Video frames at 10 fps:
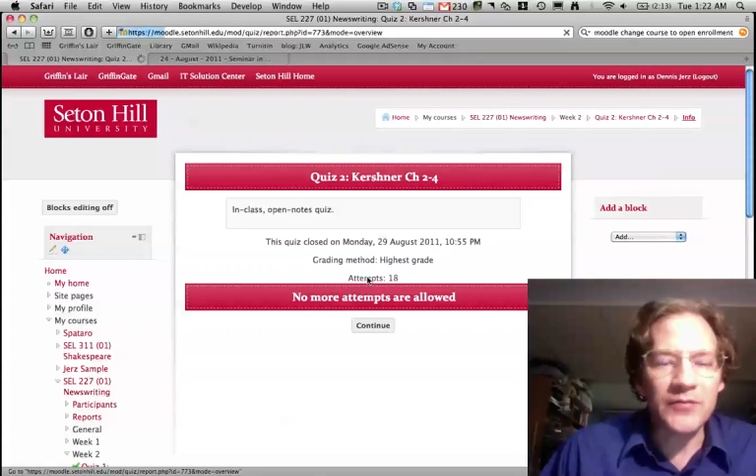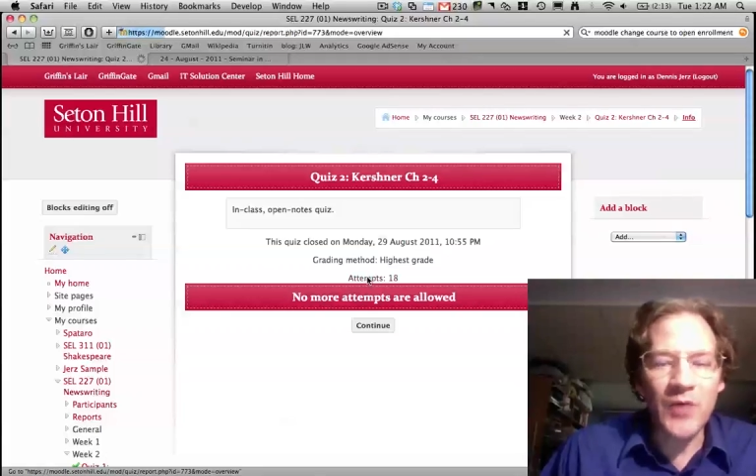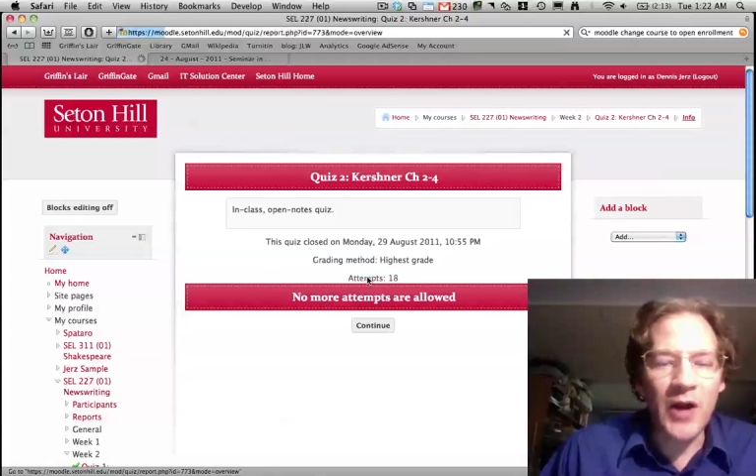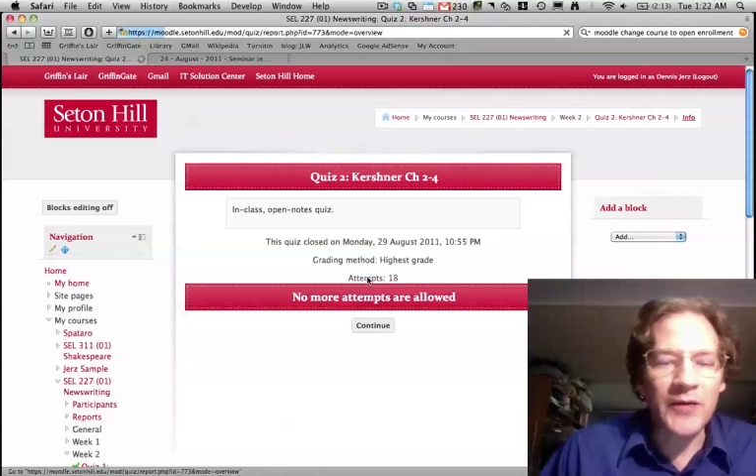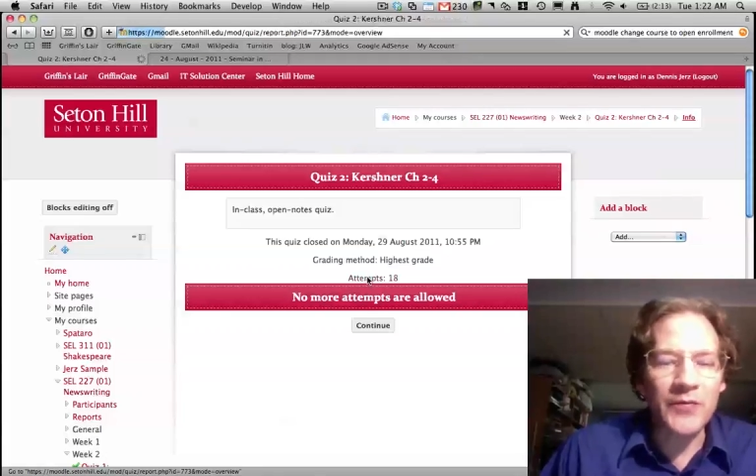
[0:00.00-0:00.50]

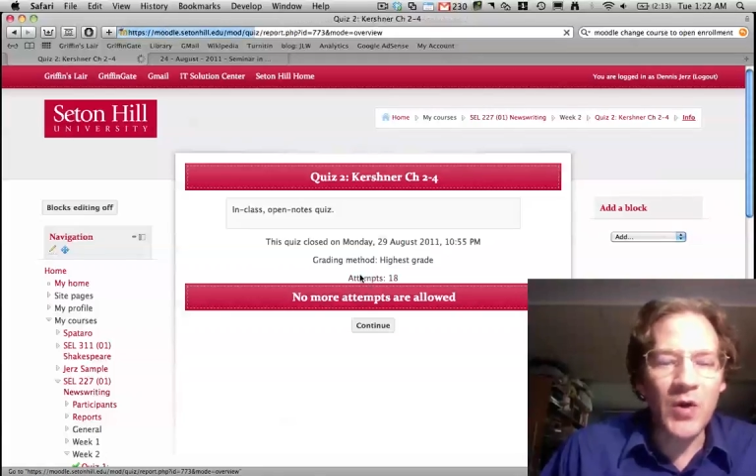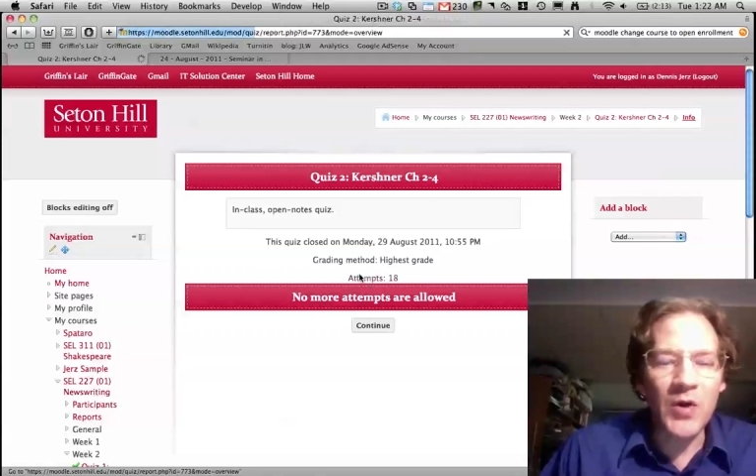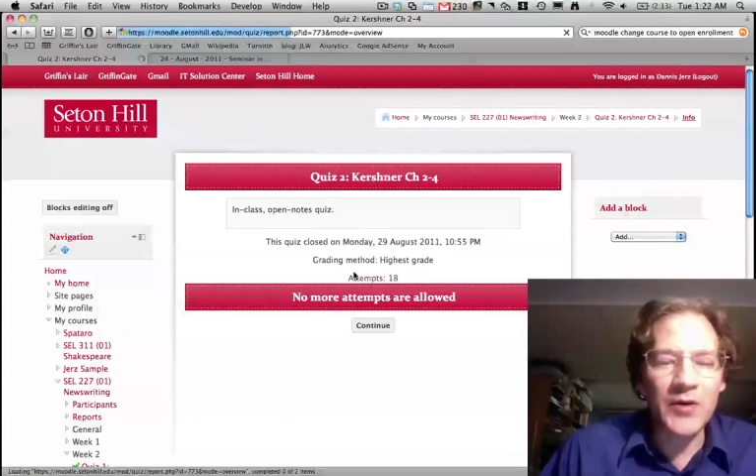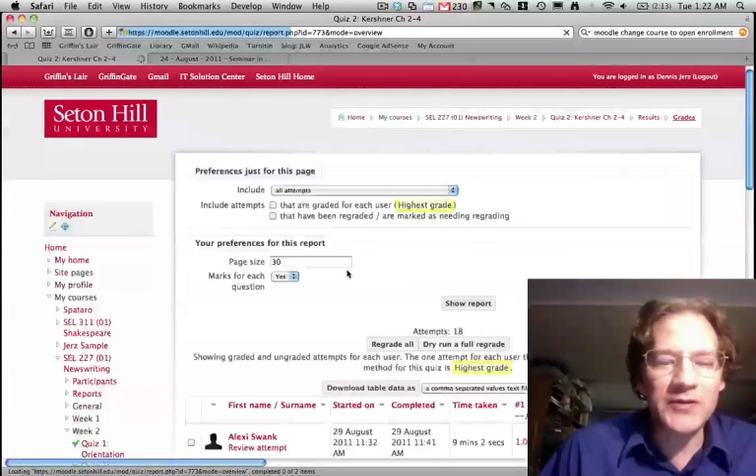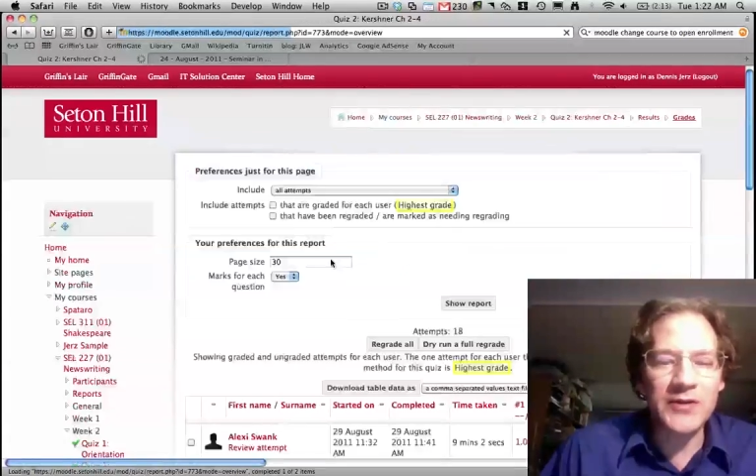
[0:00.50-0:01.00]
right and
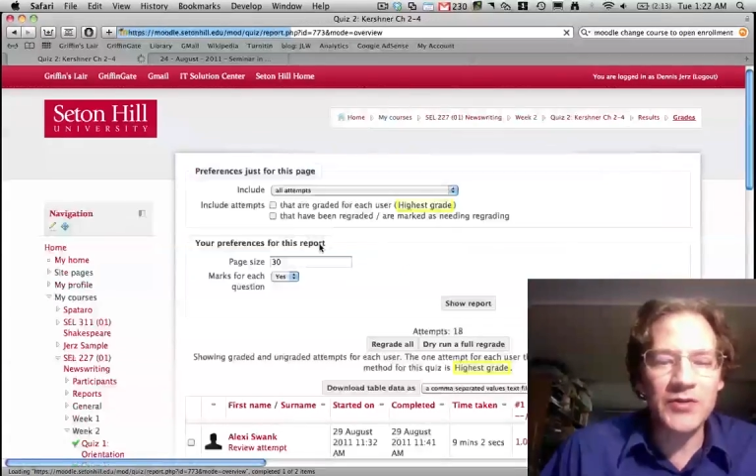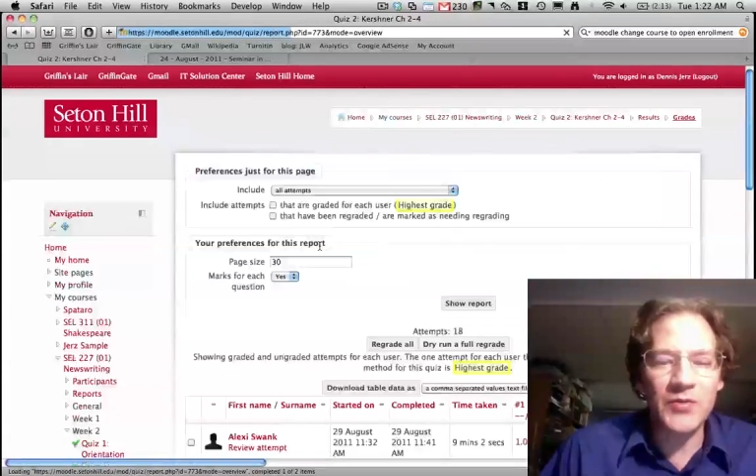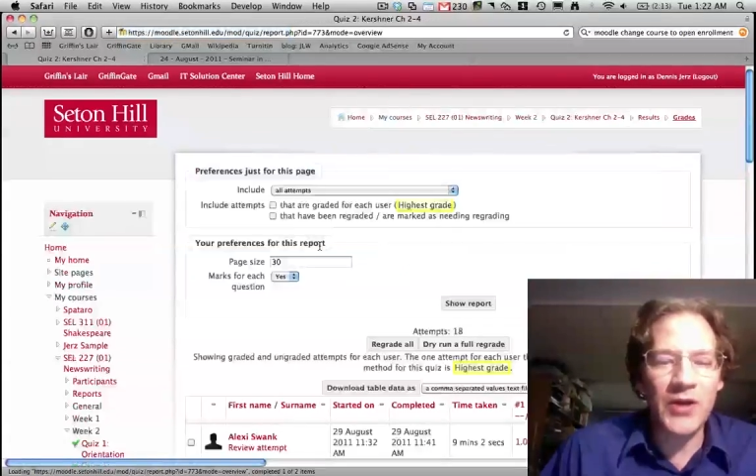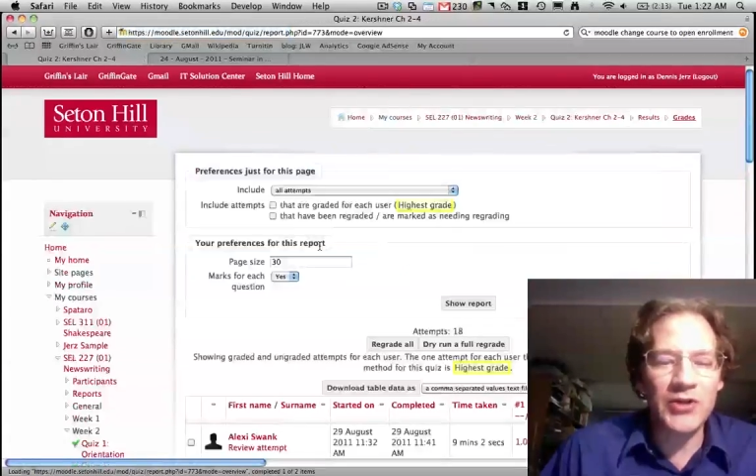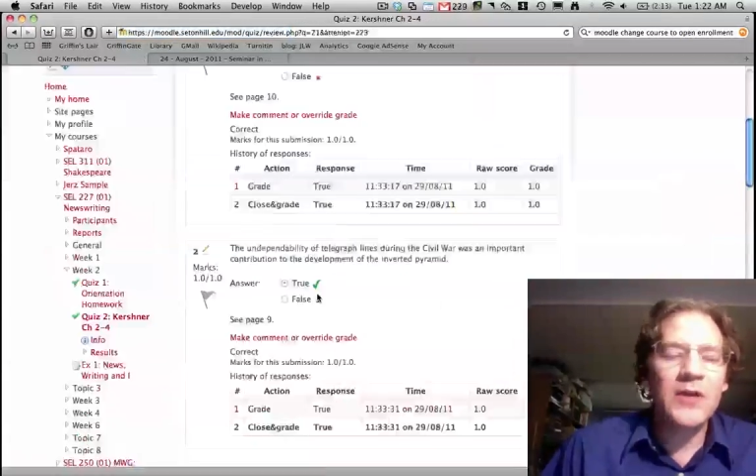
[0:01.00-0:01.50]
wrong
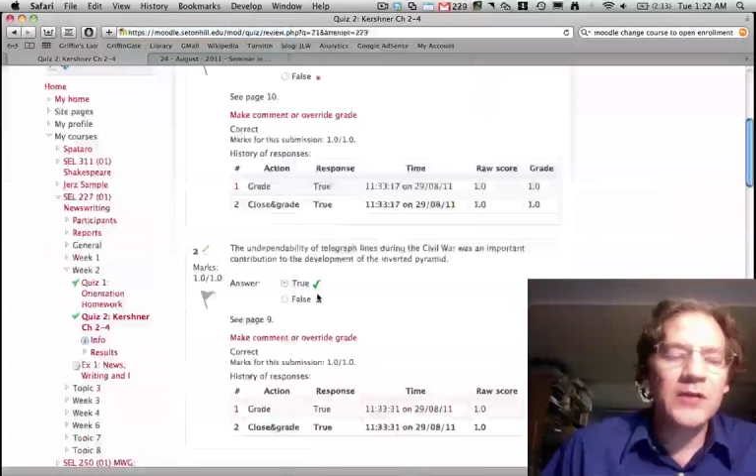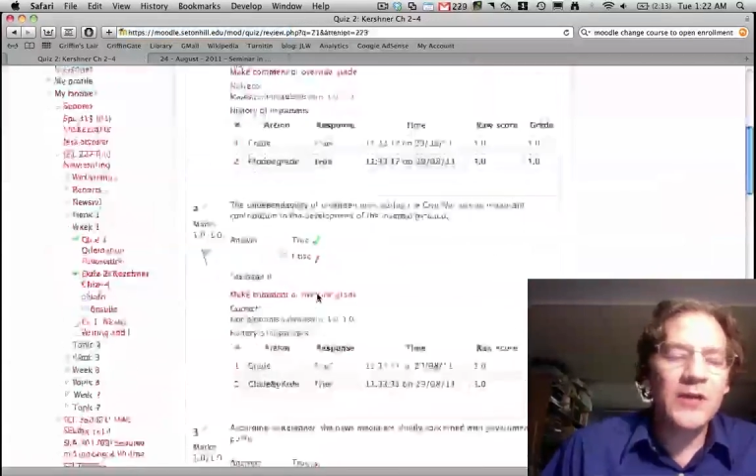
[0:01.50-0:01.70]
situation.